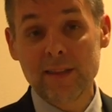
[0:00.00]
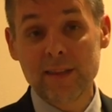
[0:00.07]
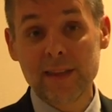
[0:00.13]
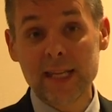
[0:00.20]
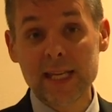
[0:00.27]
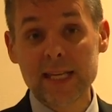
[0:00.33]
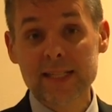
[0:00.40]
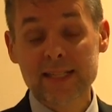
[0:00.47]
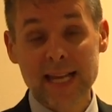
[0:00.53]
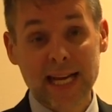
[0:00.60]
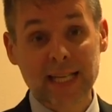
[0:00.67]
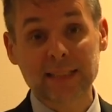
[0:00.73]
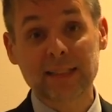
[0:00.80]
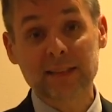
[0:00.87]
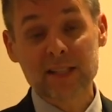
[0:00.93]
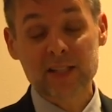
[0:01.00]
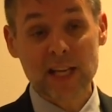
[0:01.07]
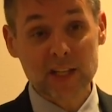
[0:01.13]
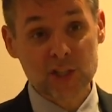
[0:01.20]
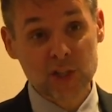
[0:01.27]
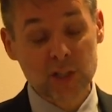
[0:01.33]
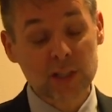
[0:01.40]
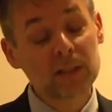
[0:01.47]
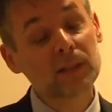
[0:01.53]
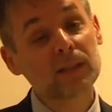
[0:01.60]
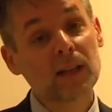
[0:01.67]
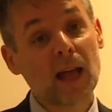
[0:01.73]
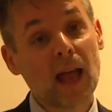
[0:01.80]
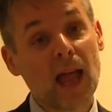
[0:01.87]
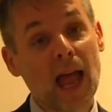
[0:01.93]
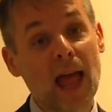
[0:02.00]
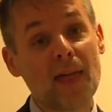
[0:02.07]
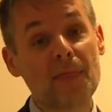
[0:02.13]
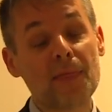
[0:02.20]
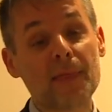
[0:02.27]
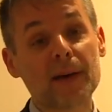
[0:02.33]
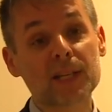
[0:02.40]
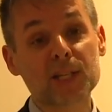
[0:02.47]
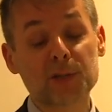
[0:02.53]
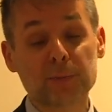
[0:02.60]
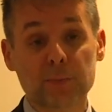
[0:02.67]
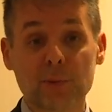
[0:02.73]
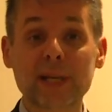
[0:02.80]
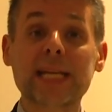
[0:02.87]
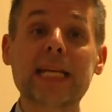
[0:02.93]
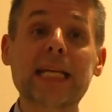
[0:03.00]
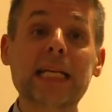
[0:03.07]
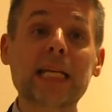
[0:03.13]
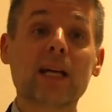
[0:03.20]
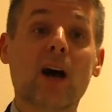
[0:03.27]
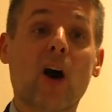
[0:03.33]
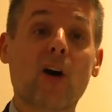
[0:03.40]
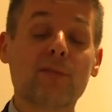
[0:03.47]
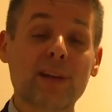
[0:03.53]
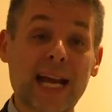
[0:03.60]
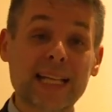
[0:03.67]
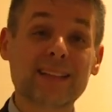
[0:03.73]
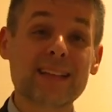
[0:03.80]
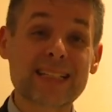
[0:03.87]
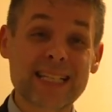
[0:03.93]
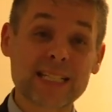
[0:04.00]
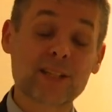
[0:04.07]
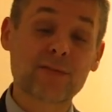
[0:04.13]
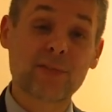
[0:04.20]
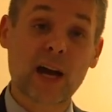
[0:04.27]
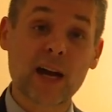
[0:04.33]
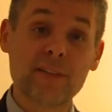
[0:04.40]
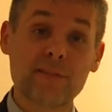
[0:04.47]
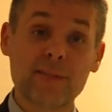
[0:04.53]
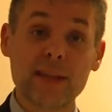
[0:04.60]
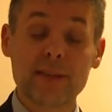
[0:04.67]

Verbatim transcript: the second intersession, and the spring of 1965,